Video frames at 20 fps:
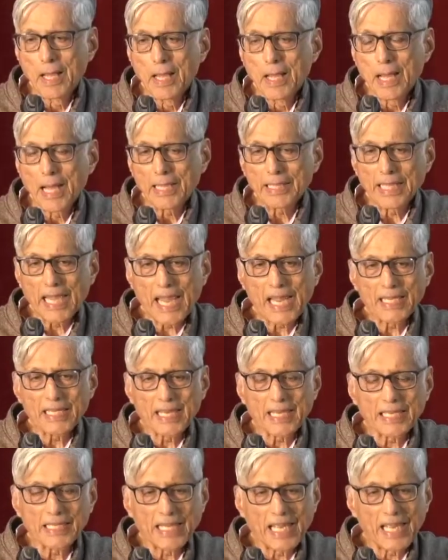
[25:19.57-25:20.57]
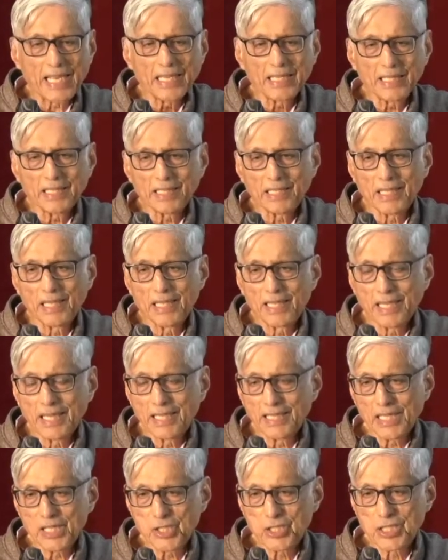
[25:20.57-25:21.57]
Again and again
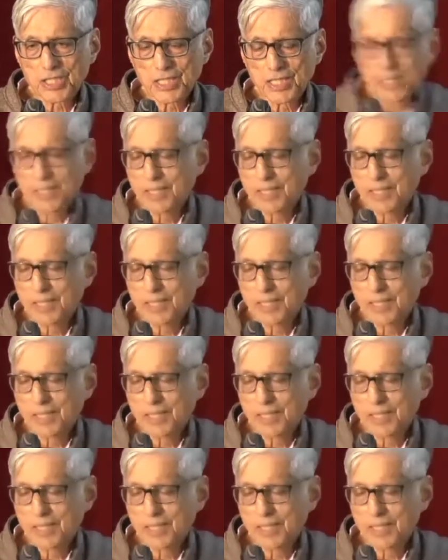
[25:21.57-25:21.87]
in his